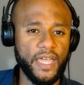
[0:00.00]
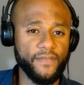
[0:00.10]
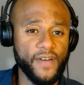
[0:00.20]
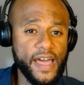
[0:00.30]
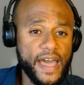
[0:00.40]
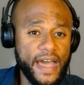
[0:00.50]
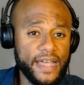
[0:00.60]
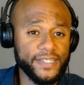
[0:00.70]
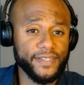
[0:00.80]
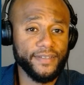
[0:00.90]
If I
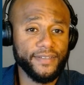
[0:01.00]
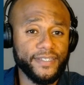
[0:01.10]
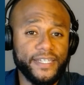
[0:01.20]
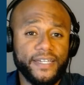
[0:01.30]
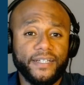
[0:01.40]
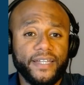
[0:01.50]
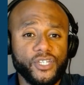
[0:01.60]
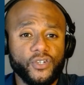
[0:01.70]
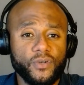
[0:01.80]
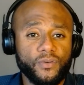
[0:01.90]
ask 10
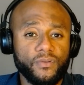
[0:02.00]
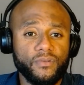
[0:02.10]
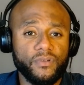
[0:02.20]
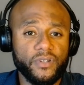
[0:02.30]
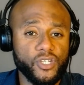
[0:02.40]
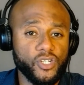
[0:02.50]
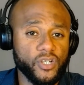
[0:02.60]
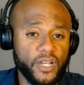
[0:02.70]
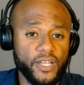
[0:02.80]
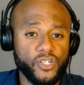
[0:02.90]
electrical
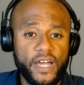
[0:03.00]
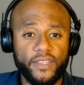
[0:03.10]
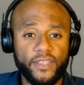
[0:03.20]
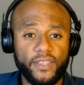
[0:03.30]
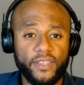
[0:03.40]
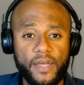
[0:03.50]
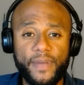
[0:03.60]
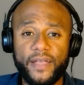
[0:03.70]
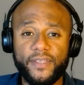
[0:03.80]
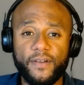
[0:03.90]
contractors
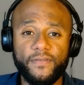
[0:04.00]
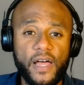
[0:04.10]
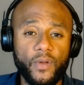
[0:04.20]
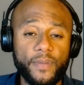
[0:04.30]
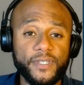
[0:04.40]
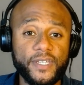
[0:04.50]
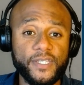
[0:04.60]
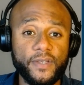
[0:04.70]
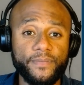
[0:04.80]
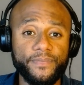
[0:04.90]
about their follow-up
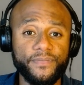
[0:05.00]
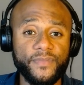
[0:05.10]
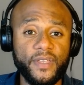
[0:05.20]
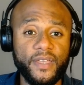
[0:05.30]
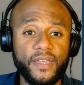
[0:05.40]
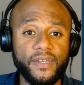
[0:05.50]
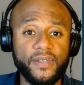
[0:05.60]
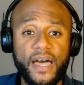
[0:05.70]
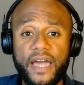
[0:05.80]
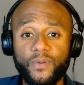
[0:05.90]
system,
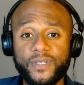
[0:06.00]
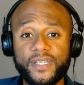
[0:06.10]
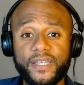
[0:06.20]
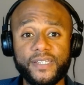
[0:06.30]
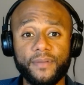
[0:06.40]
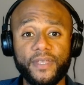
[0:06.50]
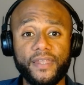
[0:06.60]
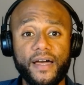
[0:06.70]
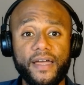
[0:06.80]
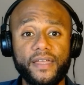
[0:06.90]
9 would say something
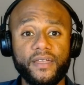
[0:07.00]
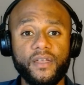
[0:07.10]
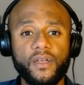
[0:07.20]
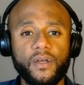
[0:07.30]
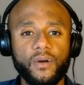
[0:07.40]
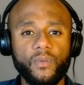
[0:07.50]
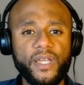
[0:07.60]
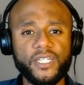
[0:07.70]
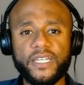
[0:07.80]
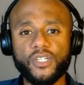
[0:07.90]
like,
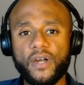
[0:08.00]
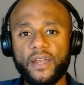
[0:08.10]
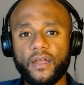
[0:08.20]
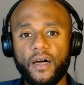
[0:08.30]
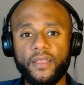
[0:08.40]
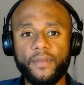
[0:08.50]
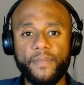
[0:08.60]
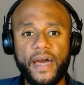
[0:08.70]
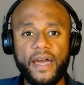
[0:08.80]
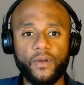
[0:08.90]
"We just try to call them
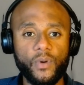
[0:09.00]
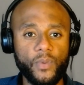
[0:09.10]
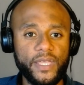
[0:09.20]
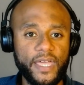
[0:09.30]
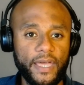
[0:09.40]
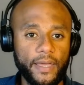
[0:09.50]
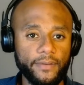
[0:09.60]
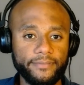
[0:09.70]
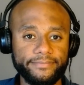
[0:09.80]
back when we can."